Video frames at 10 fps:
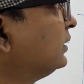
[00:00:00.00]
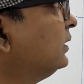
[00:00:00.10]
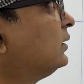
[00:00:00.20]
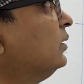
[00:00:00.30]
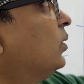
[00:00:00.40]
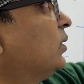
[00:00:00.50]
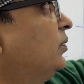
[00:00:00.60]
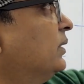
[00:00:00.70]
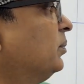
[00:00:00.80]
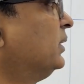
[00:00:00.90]
is not
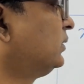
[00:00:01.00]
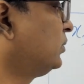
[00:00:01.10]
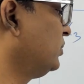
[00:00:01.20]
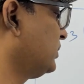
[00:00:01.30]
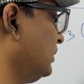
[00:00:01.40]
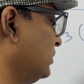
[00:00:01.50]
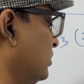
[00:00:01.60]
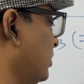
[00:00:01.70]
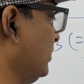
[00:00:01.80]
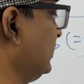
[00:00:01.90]
feasible. This solution is not